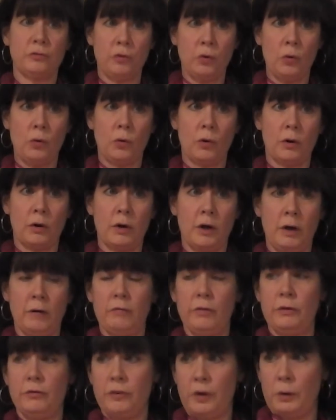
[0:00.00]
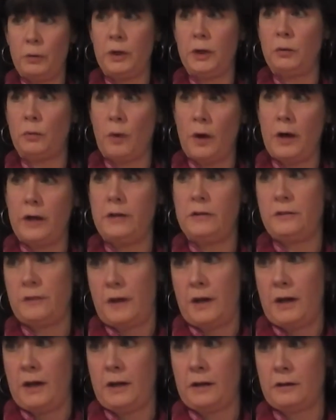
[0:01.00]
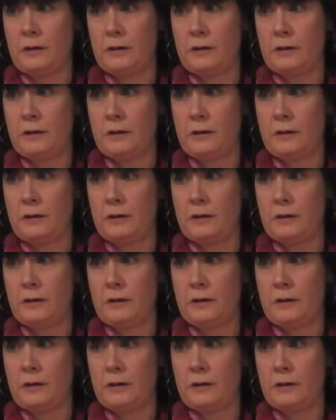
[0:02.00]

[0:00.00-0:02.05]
4 of the Voting Rights Act.